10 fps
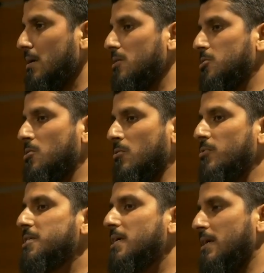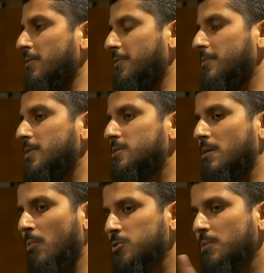Because you're not risking anything. This is
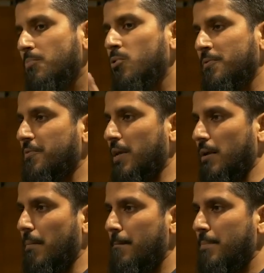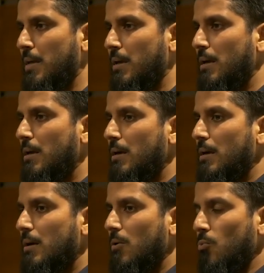the most important thing.
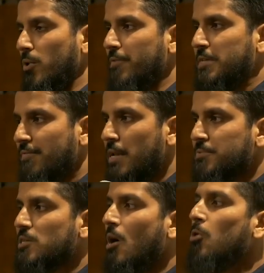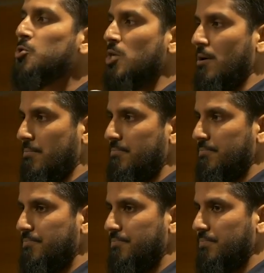We have developed a culture
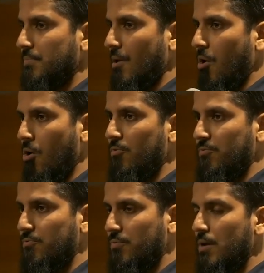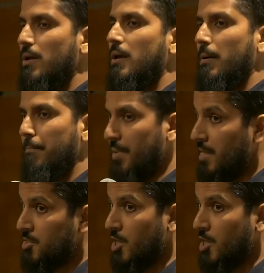of being